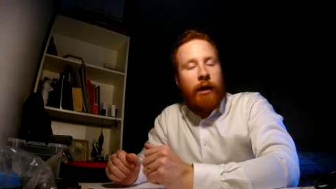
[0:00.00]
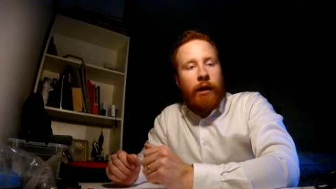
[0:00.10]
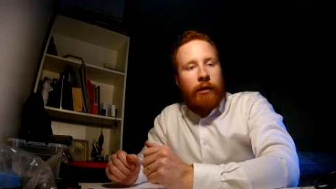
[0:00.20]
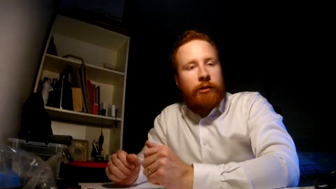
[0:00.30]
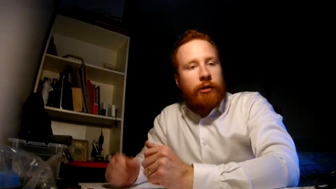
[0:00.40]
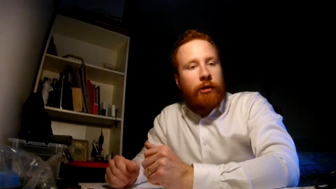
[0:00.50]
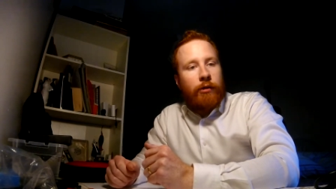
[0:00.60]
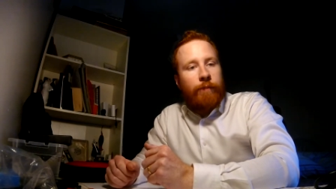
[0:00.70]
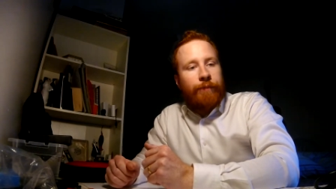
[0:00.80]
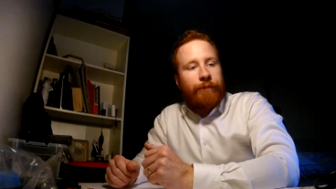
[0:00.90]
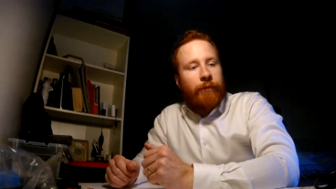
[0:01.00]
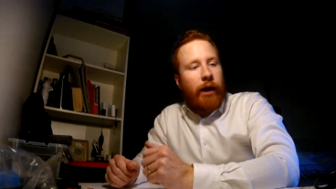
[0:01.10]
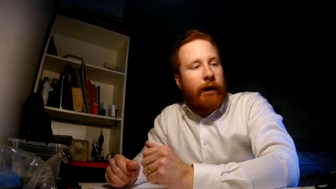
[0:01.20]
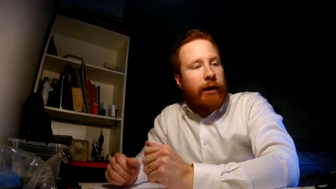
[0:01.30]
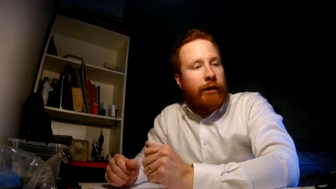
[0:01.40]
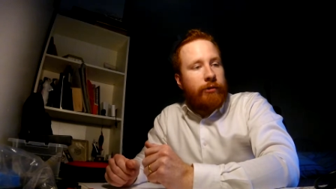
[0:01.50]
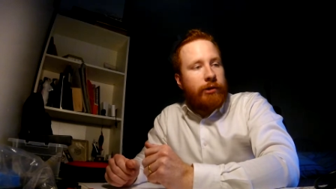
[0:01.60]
So I got a new